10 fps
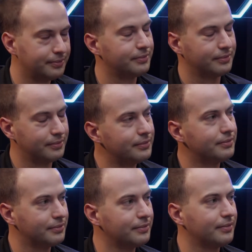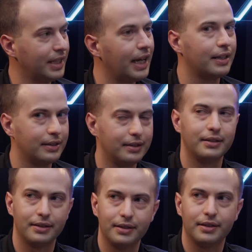is key to those
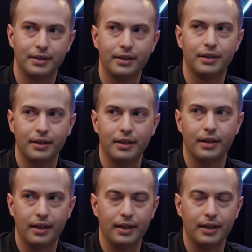kind of campaigns.